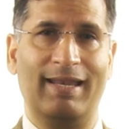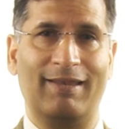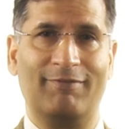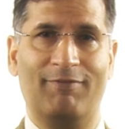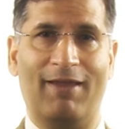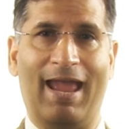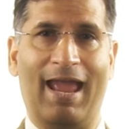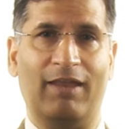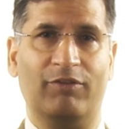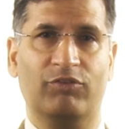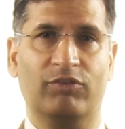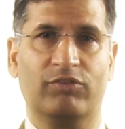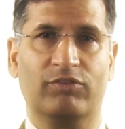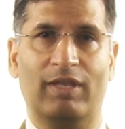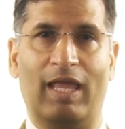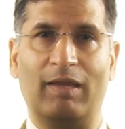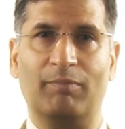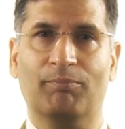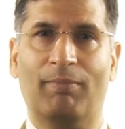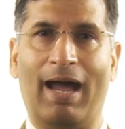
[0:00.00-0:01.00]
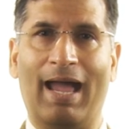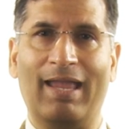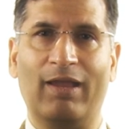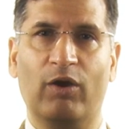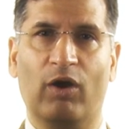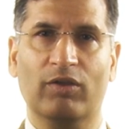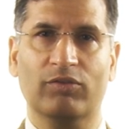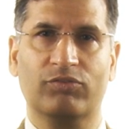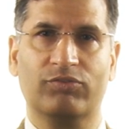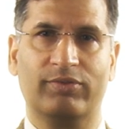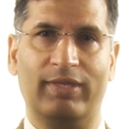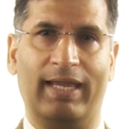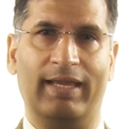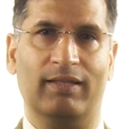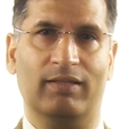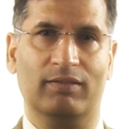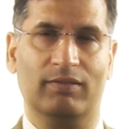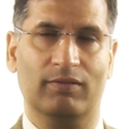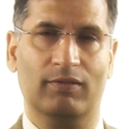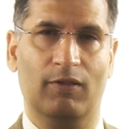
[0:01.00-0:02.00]
in advance. It's like buying on
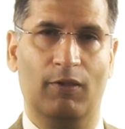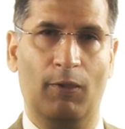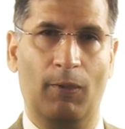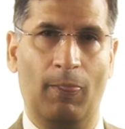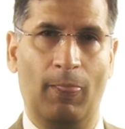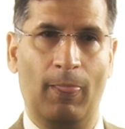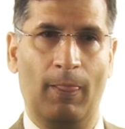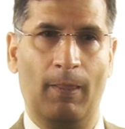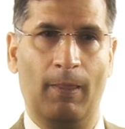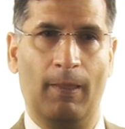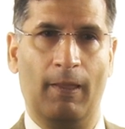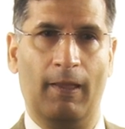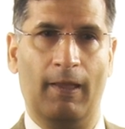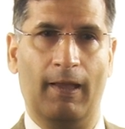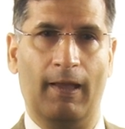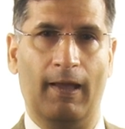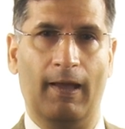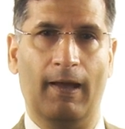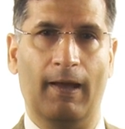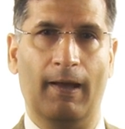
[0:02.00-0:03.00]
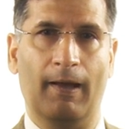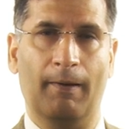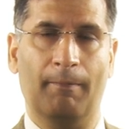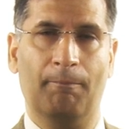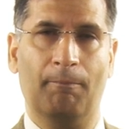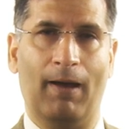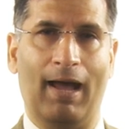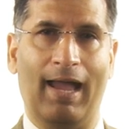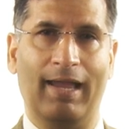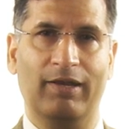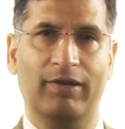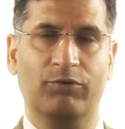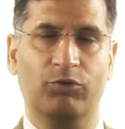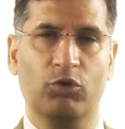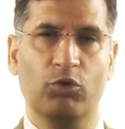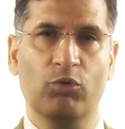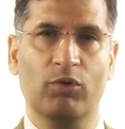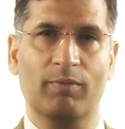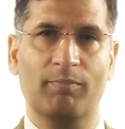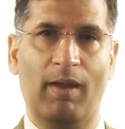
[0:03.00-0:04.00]
sale. I
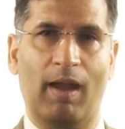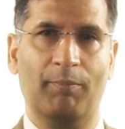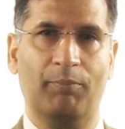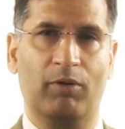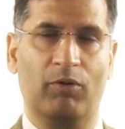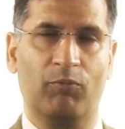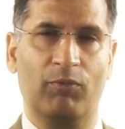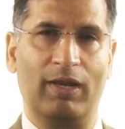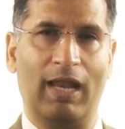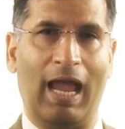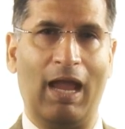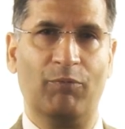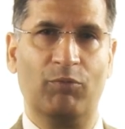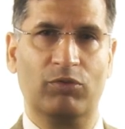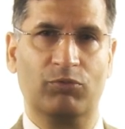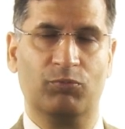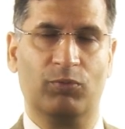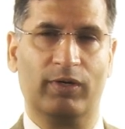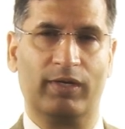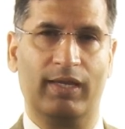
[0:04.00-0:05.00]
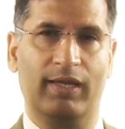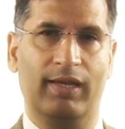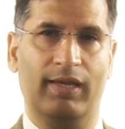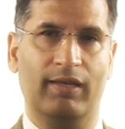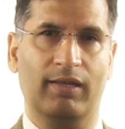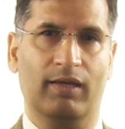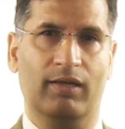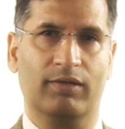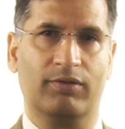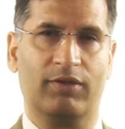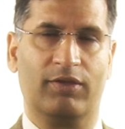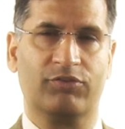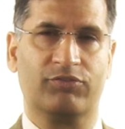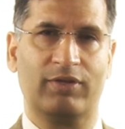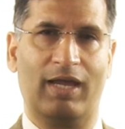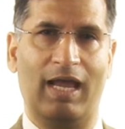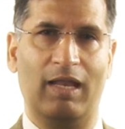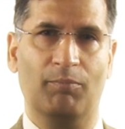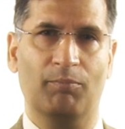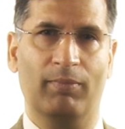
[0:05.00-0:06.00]
do remember when I was working in a
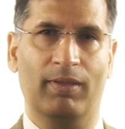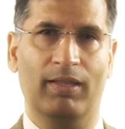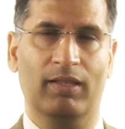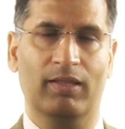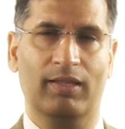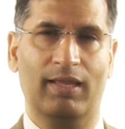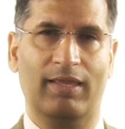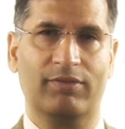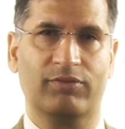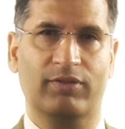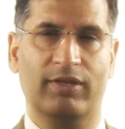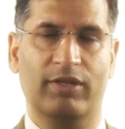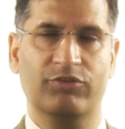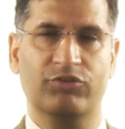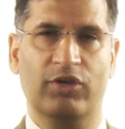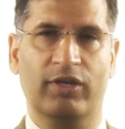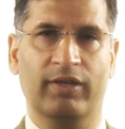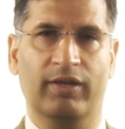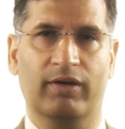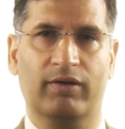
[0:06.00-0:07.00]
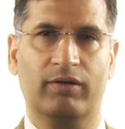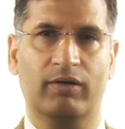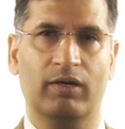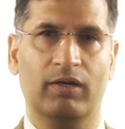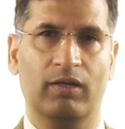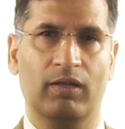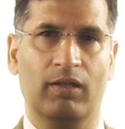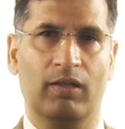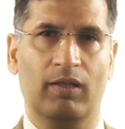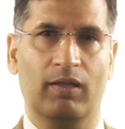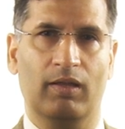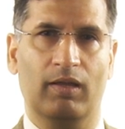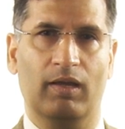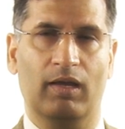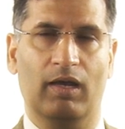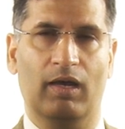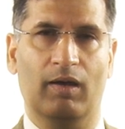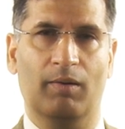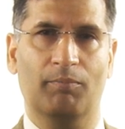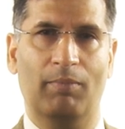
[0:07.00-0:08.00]
textile mill as an engineer,
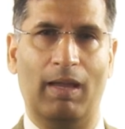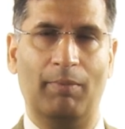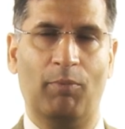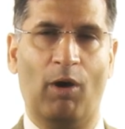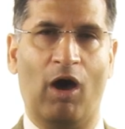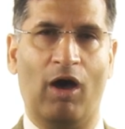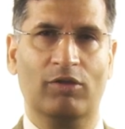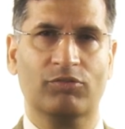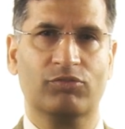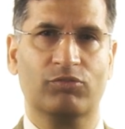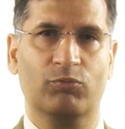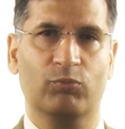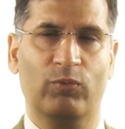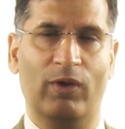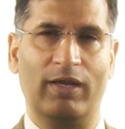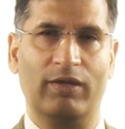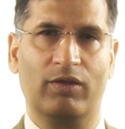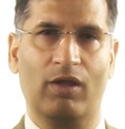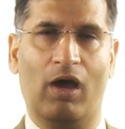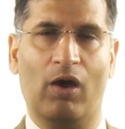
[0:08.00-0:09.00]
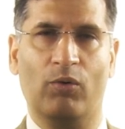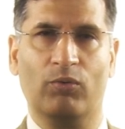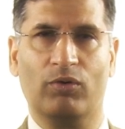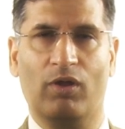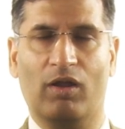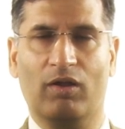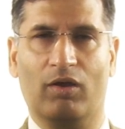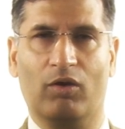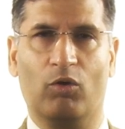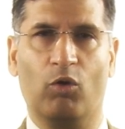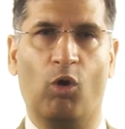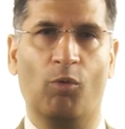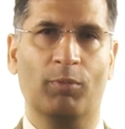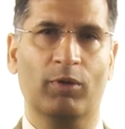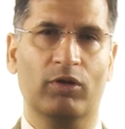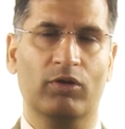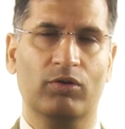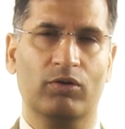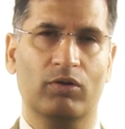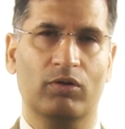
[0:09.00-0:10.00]
my boss went out on a
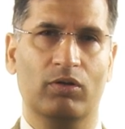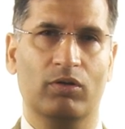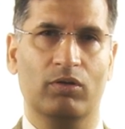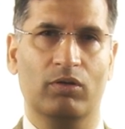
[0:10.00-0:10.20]
global